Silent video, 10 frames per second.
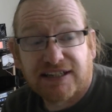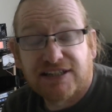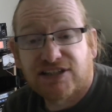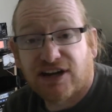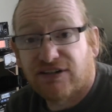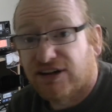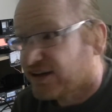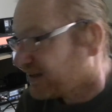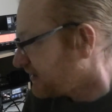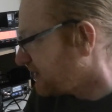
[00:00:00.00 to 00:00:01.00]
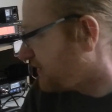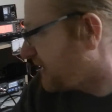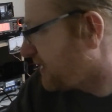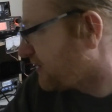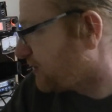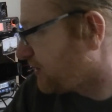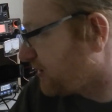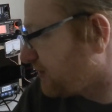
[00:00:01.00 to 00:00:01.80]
So, if you hear a call on the